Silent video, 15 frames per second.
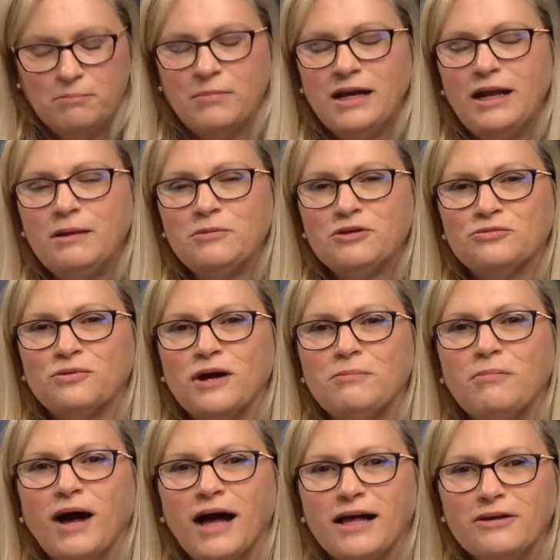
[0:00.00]
My name is
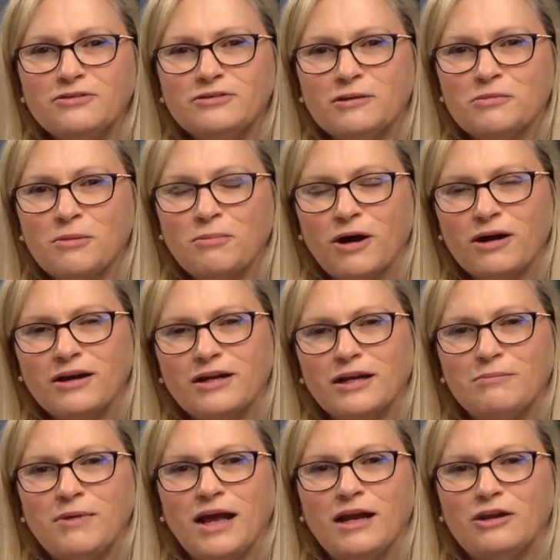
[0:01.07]
Wrenn Miles. I'm the
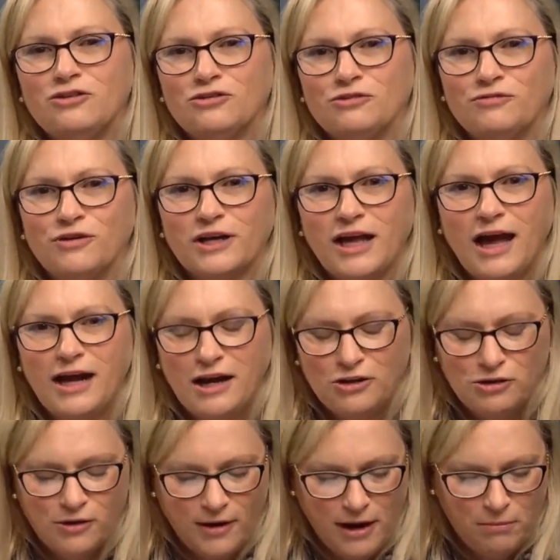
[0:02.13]
marketing manager for CAT
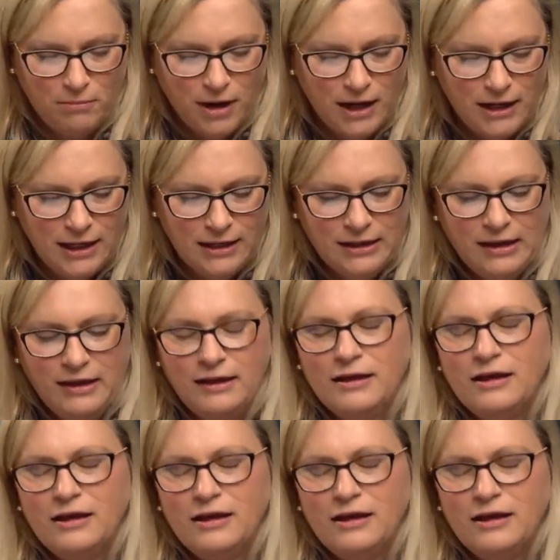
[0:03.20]
Underground Mining.